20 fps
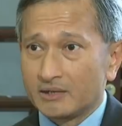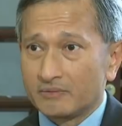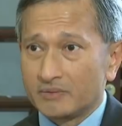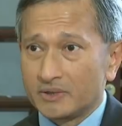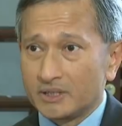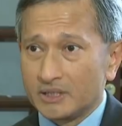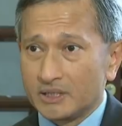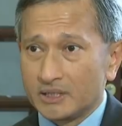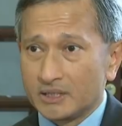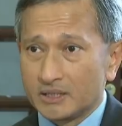of
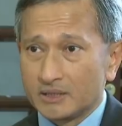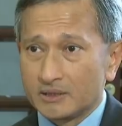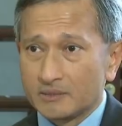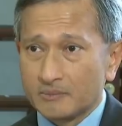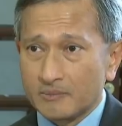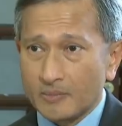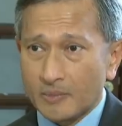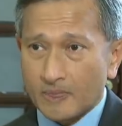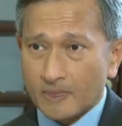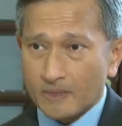the year,
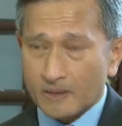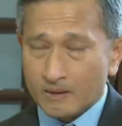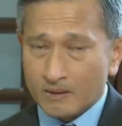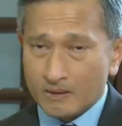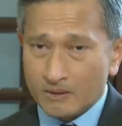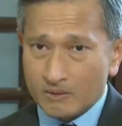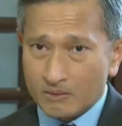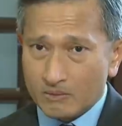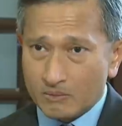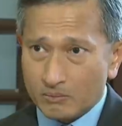
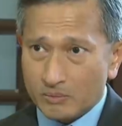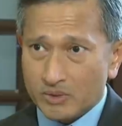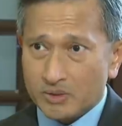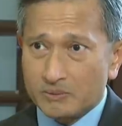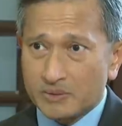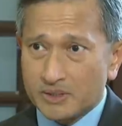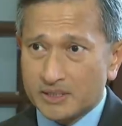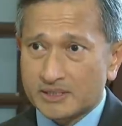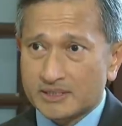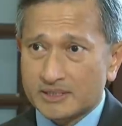we
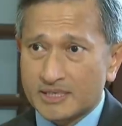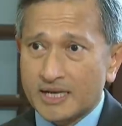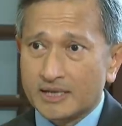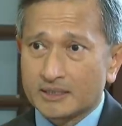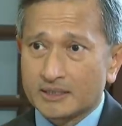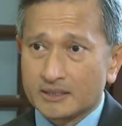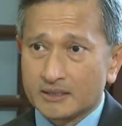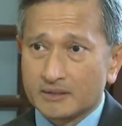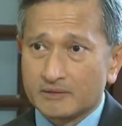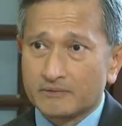were
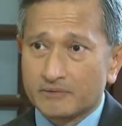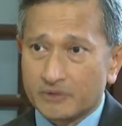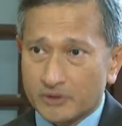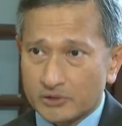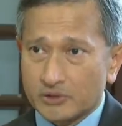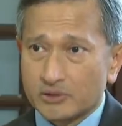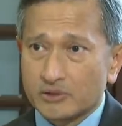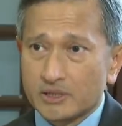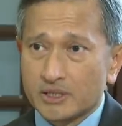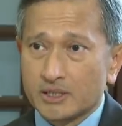starting,
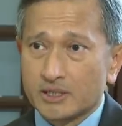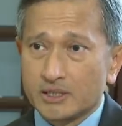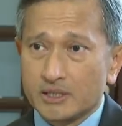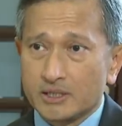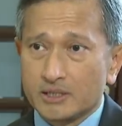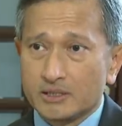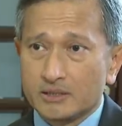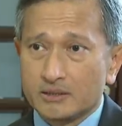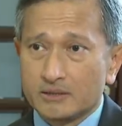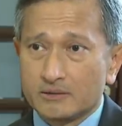
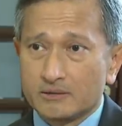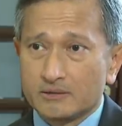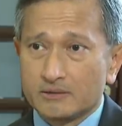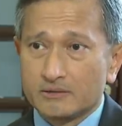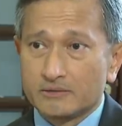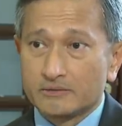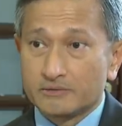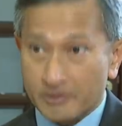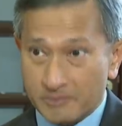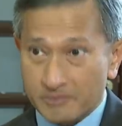fortunately,
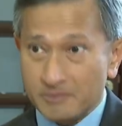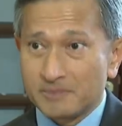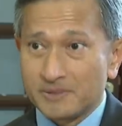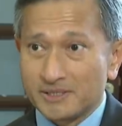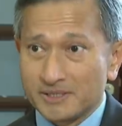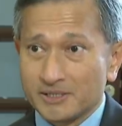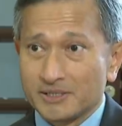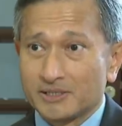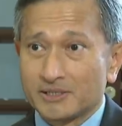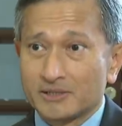from a
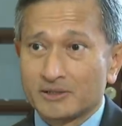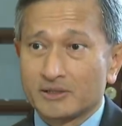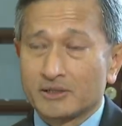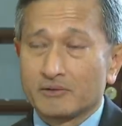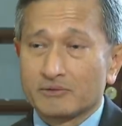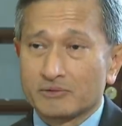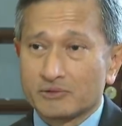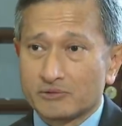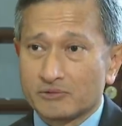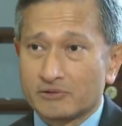position
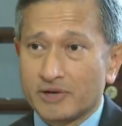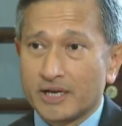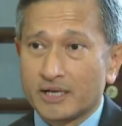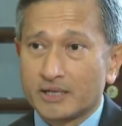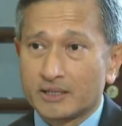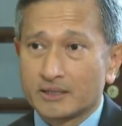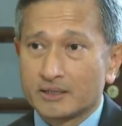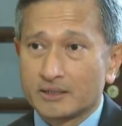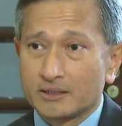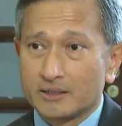of
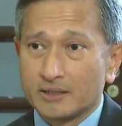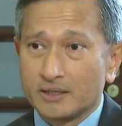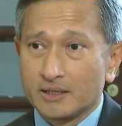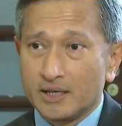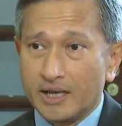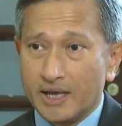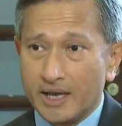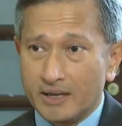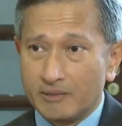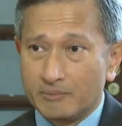strength
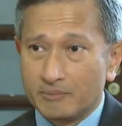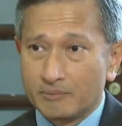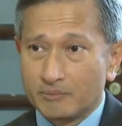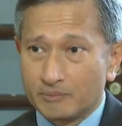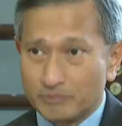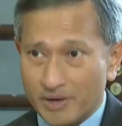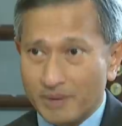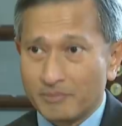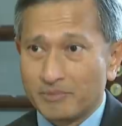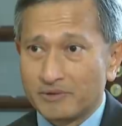and
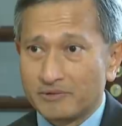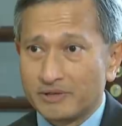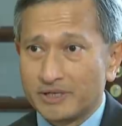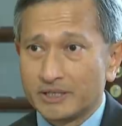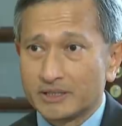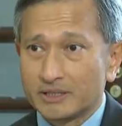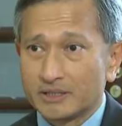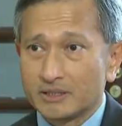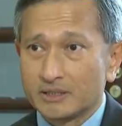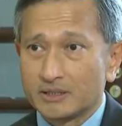
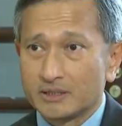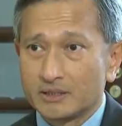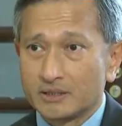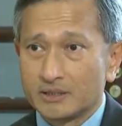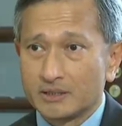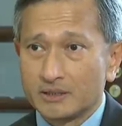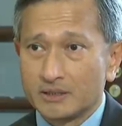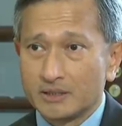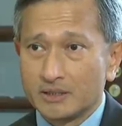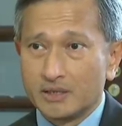preparation.
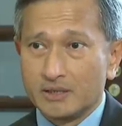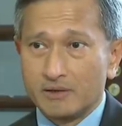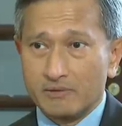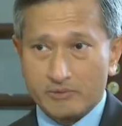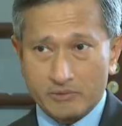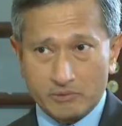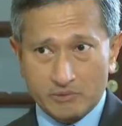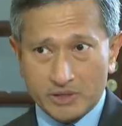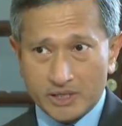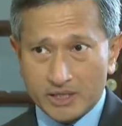
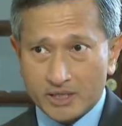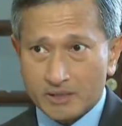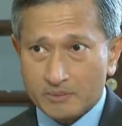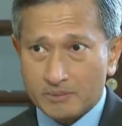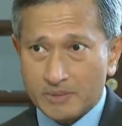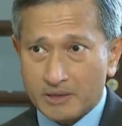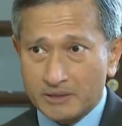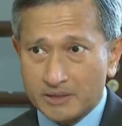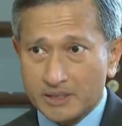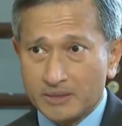You think
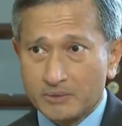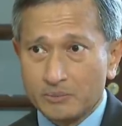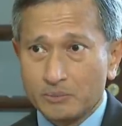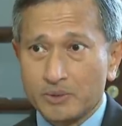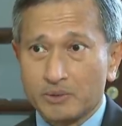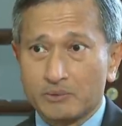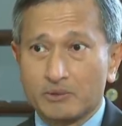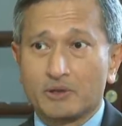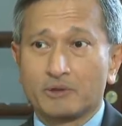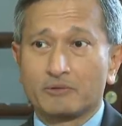about it,
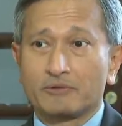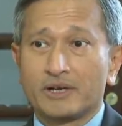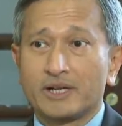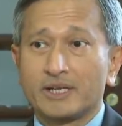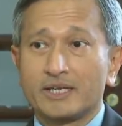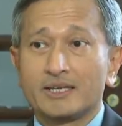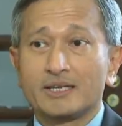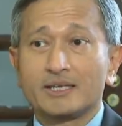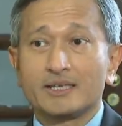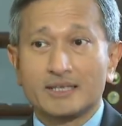we were
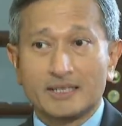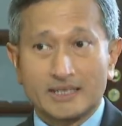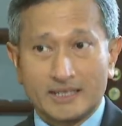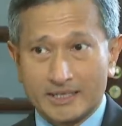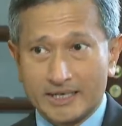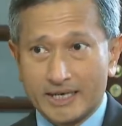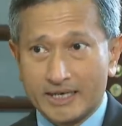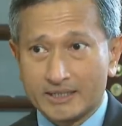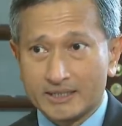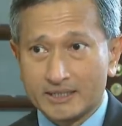already
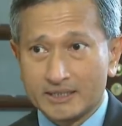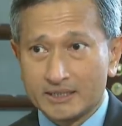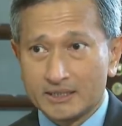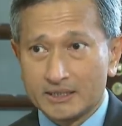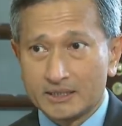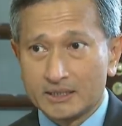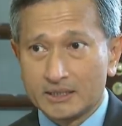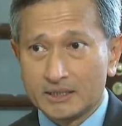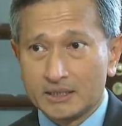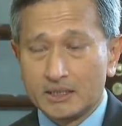connected.
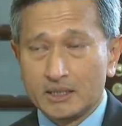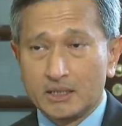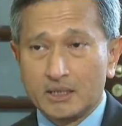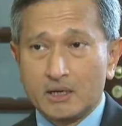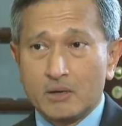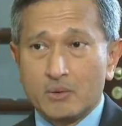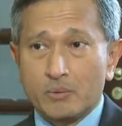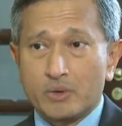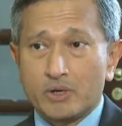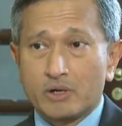
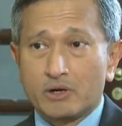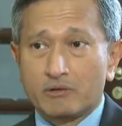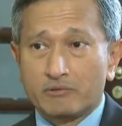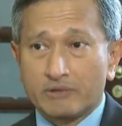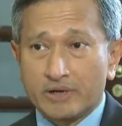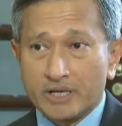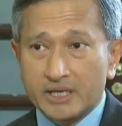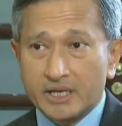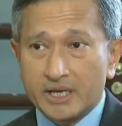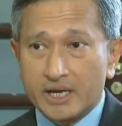We
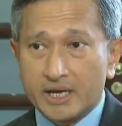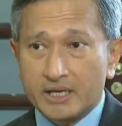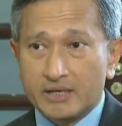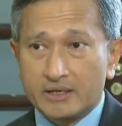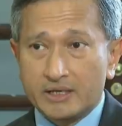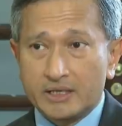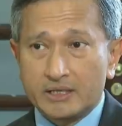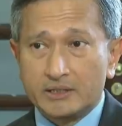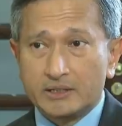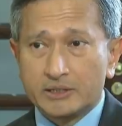already had
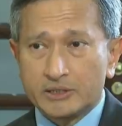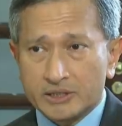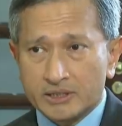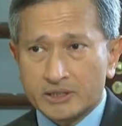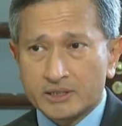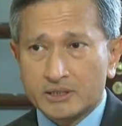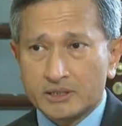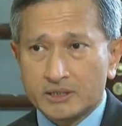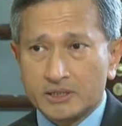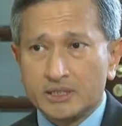a
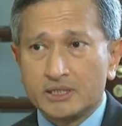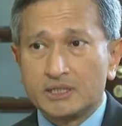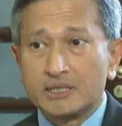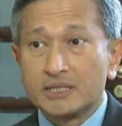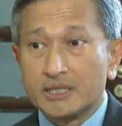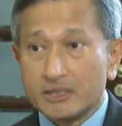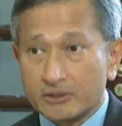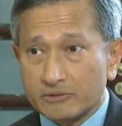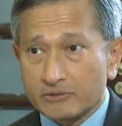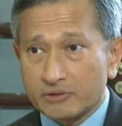digitally
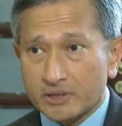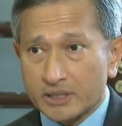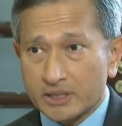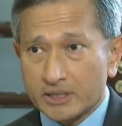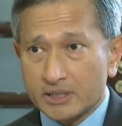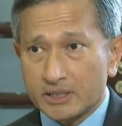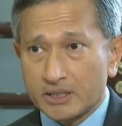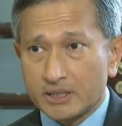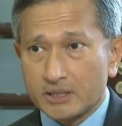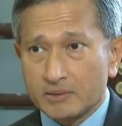literate
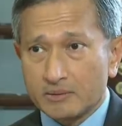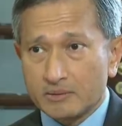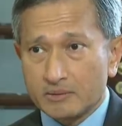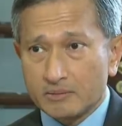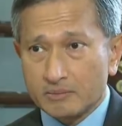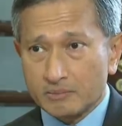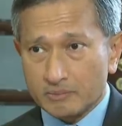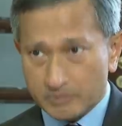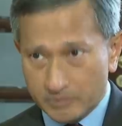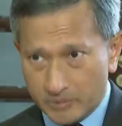
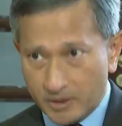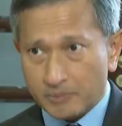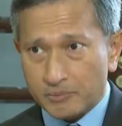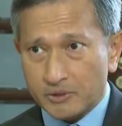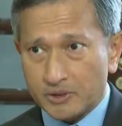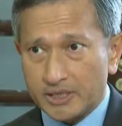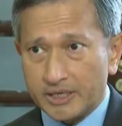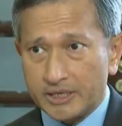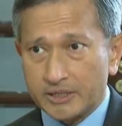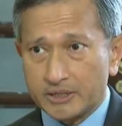
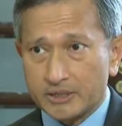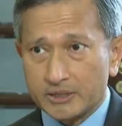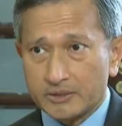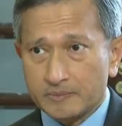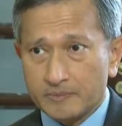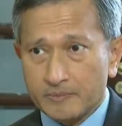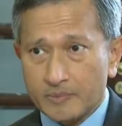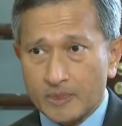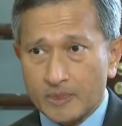population.